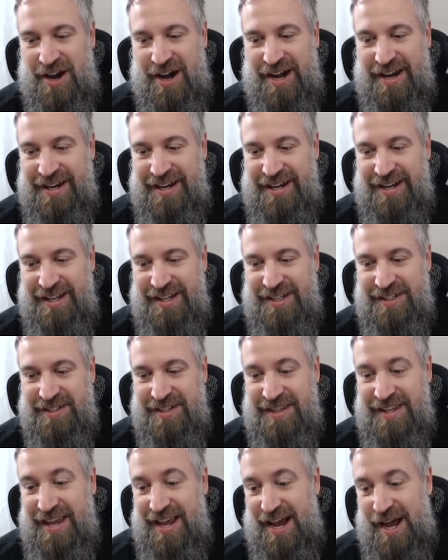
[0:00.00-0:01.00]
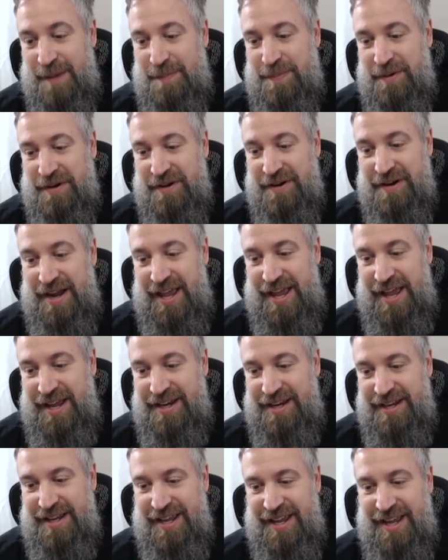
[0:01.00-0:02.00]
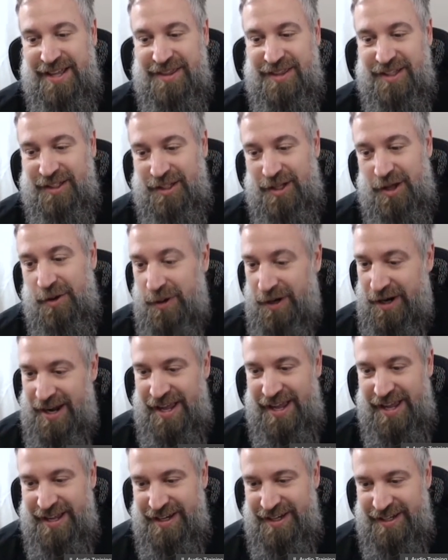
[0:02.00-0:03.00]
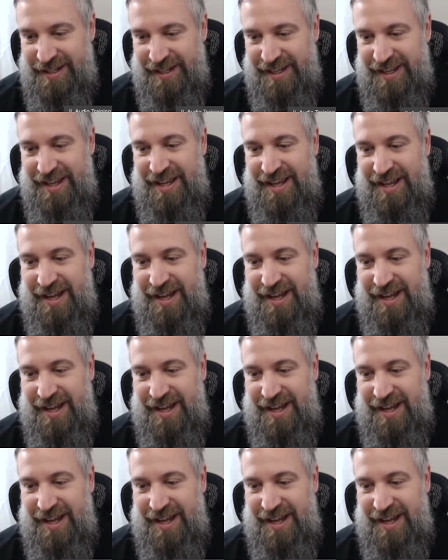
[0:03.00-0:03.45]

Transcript: oddities at the upper end and the lower end,